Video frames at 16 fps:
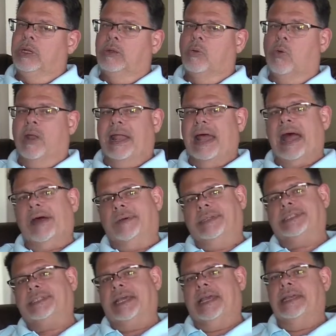what I
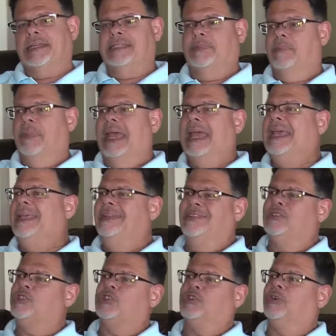would say is
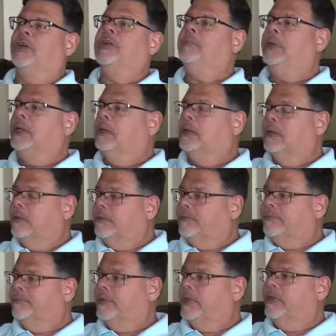mainstreaming
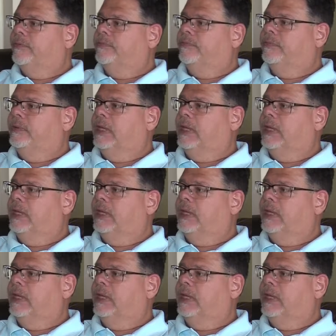of